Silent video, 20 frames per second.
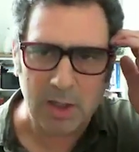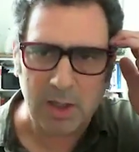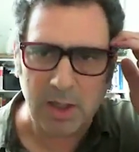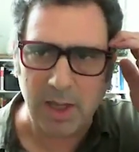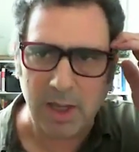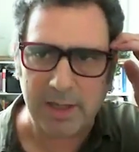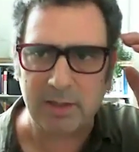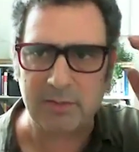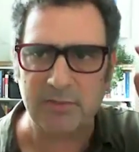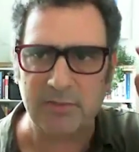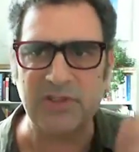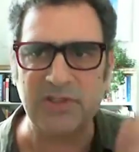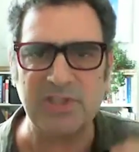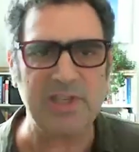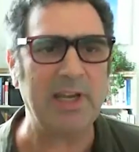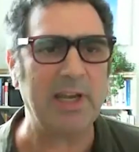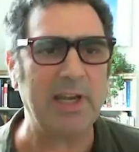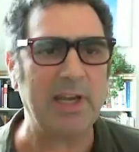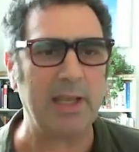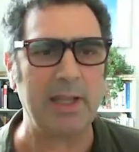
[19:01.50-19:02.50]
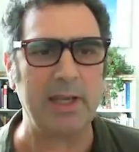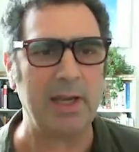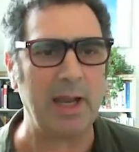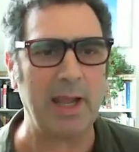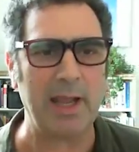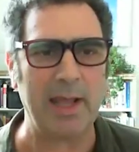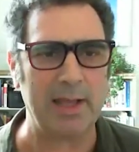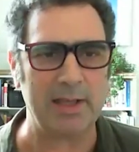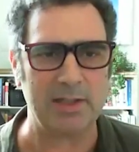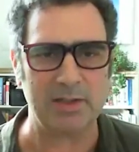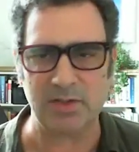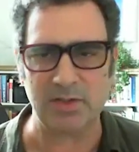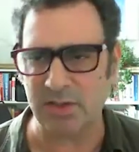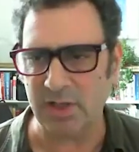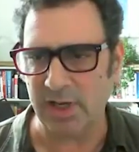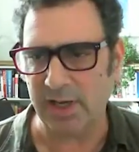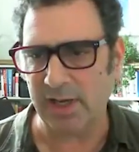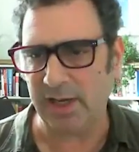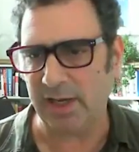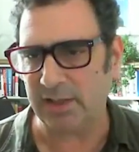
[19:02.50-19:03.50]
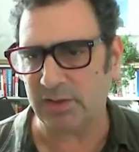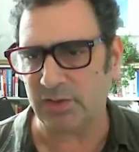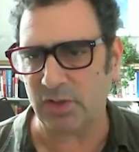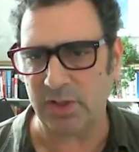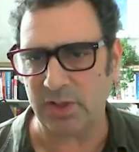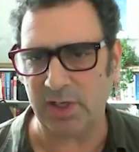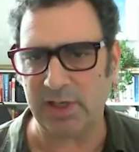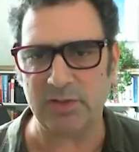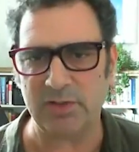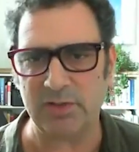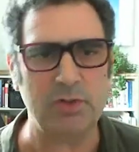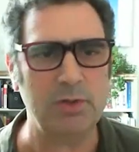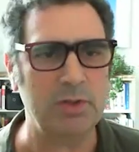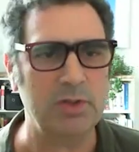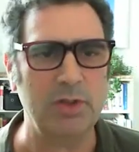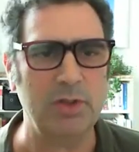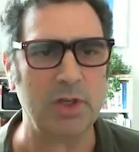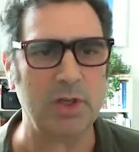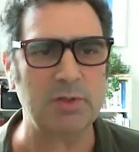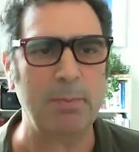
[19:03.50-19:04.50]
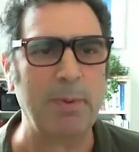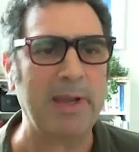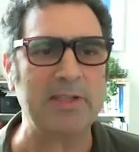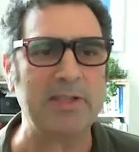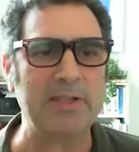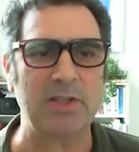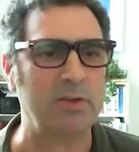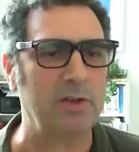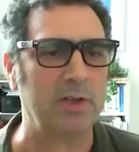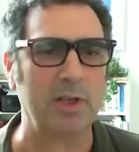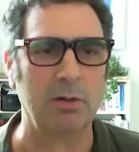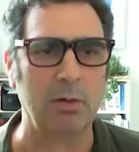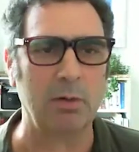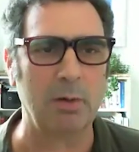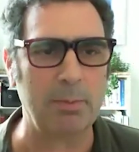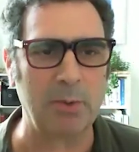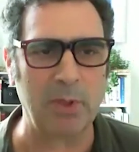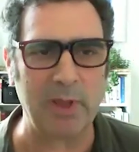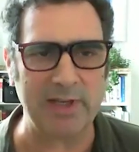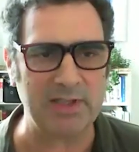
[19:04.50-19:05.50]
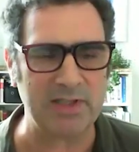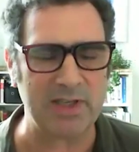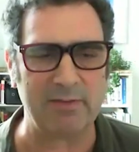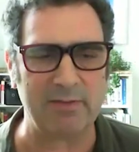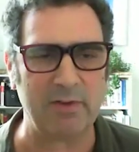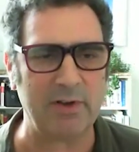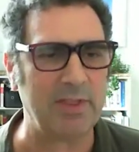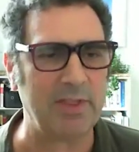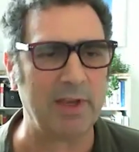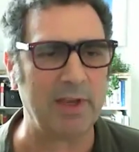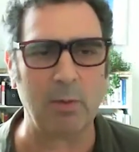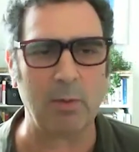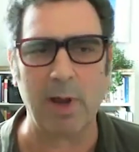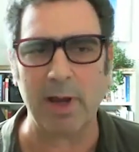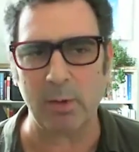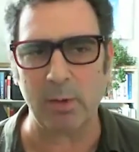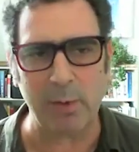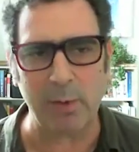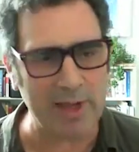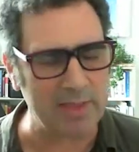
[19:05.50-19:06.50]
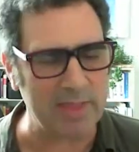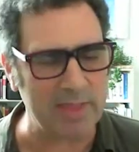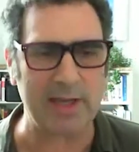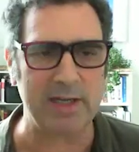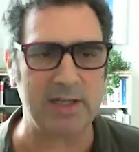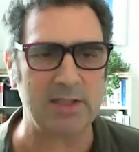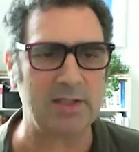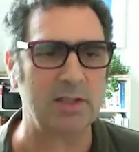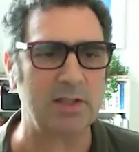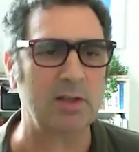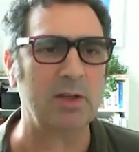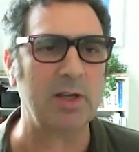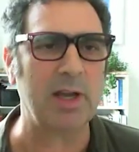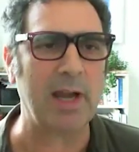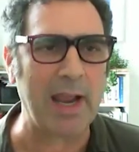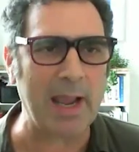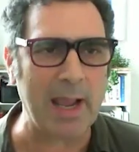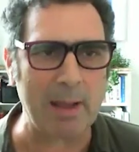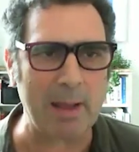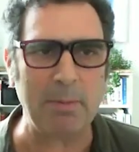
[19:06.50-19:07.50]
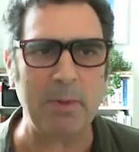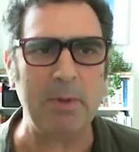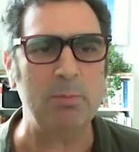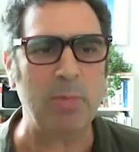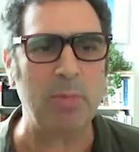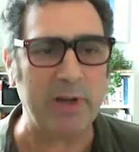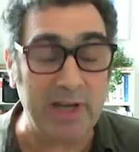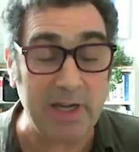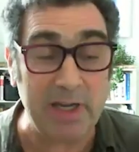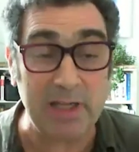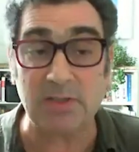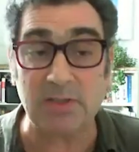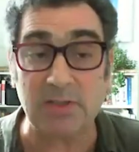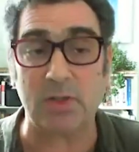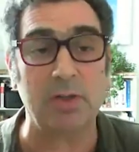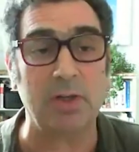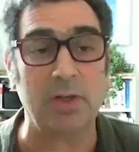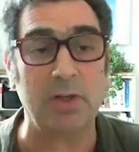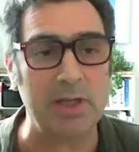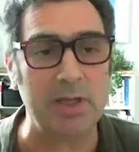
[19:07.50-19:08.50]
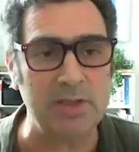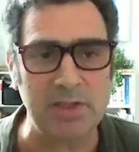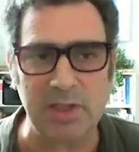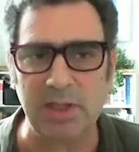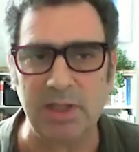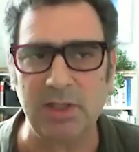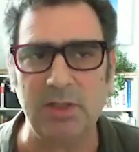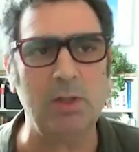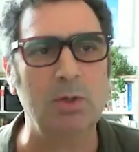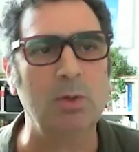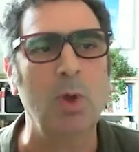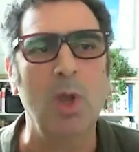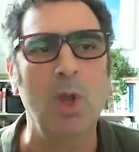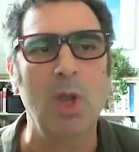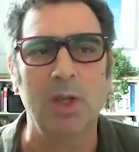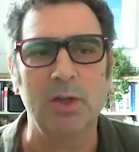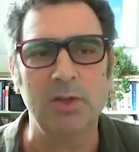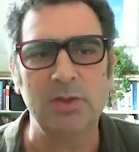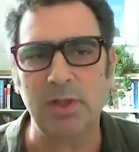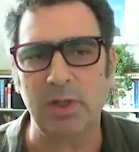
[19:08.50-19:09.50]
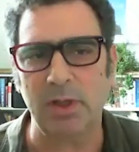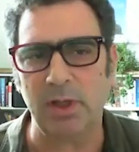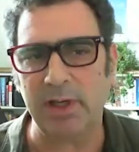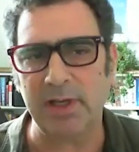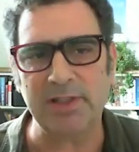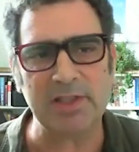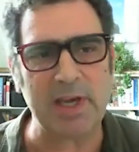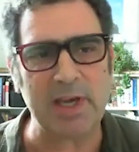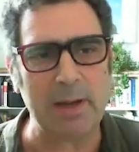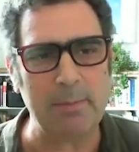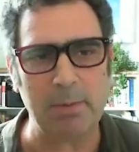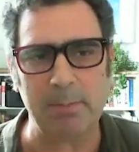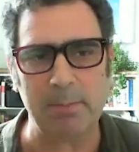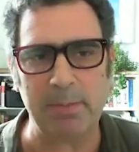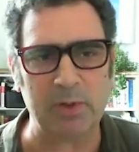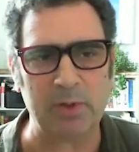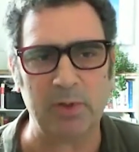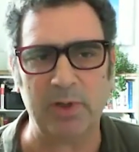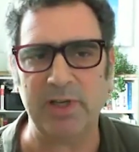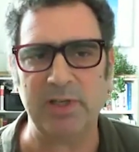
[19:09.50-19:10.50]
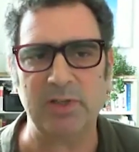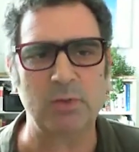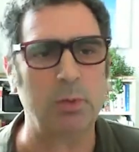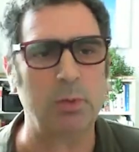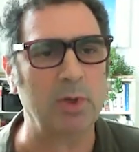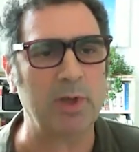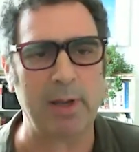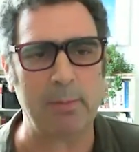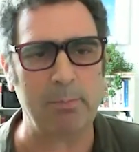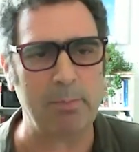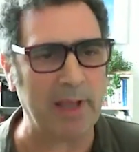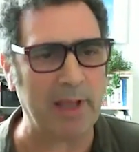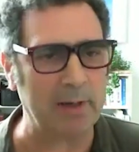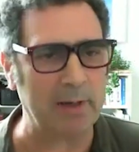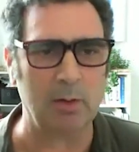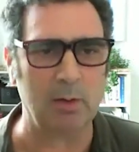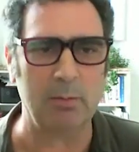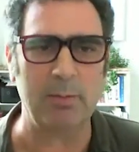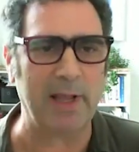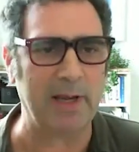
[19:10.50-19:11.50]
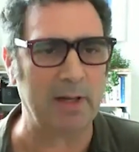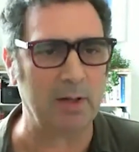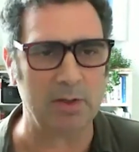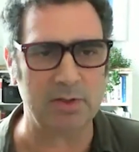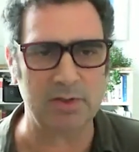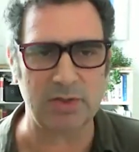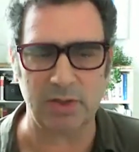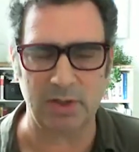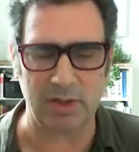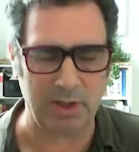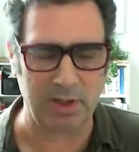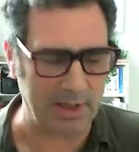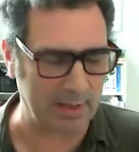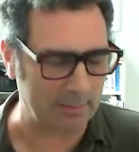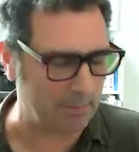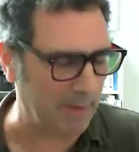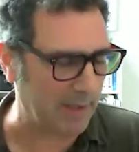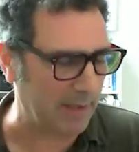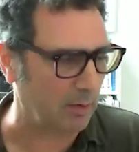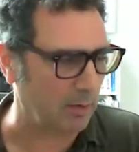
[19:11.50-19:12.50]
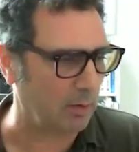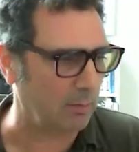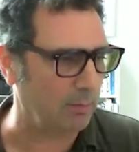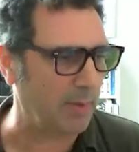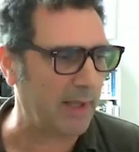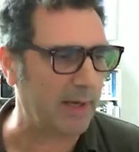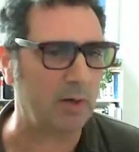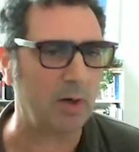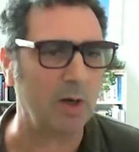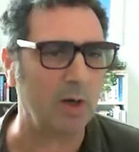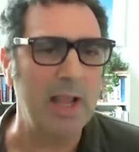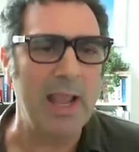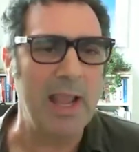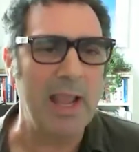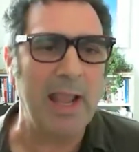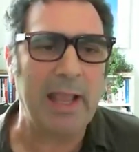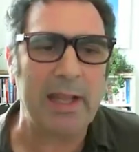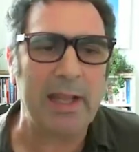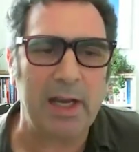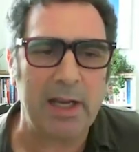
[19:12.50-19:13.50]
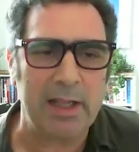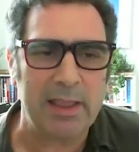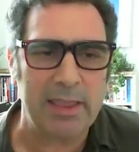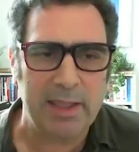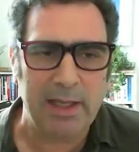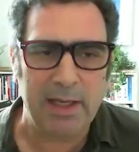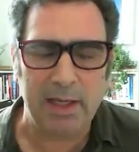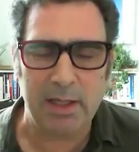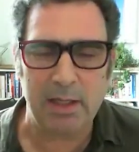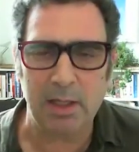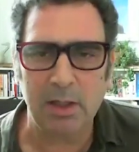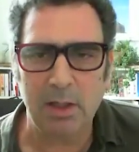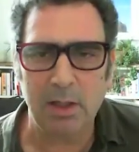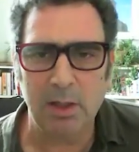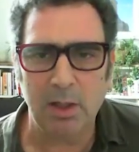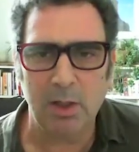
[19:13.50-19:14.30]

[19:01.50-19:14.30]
kind of seeing it as it's just basically going to replace everything right away. That isn't going to happen, but it is going to continue its capabilities will get better and better. It's going to get better and better. And I think